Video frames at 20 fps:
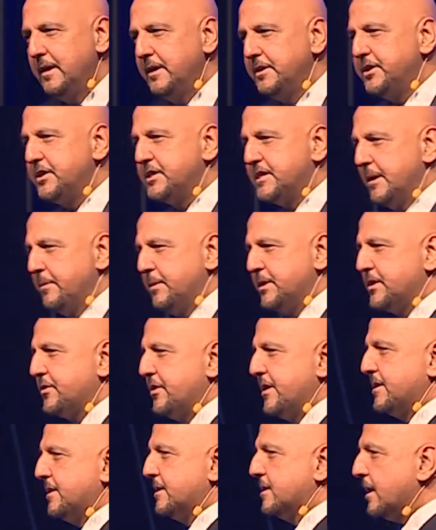She's
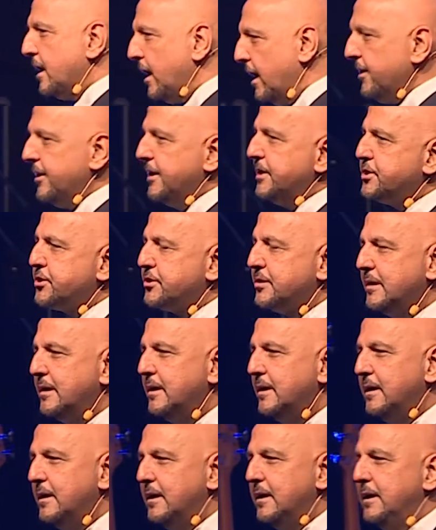demonstrated courage.
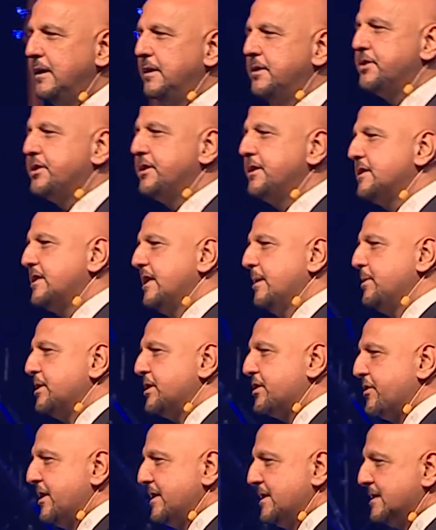She's
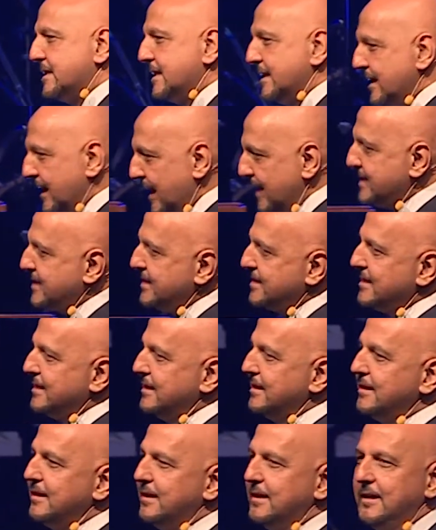demonstrated
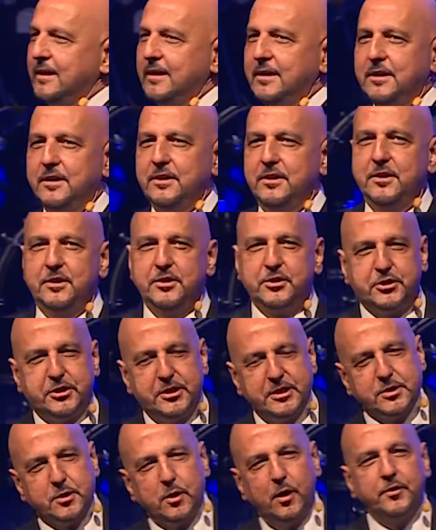tenacity.
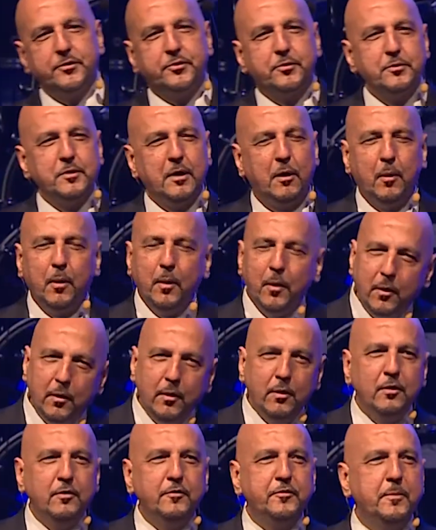She's gone through
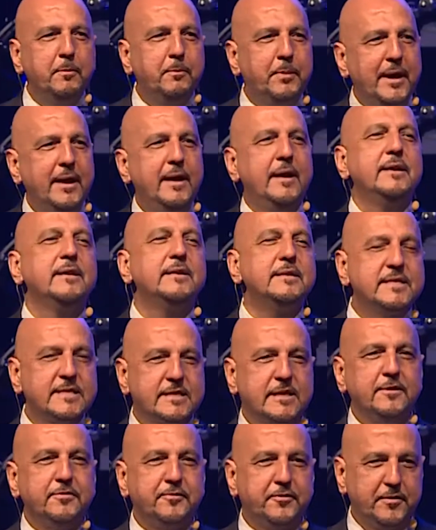all of the pain and
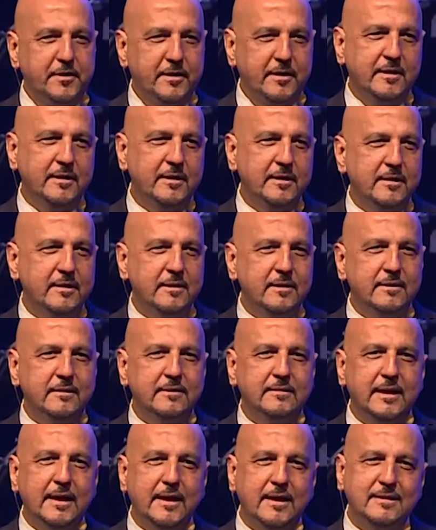suffering
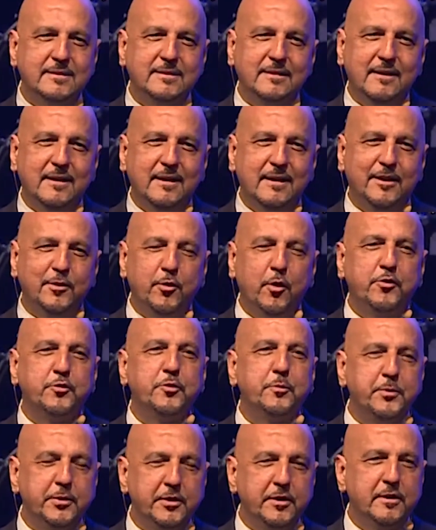that an
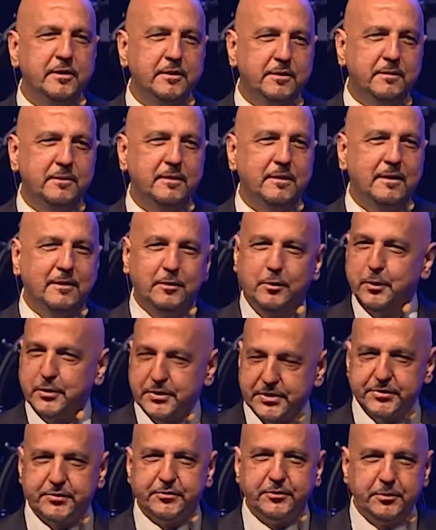entrepreneur
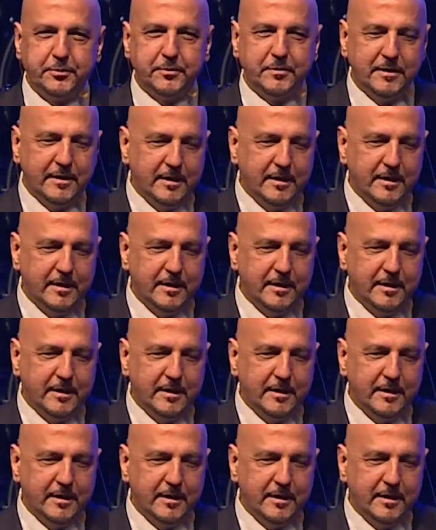goes through.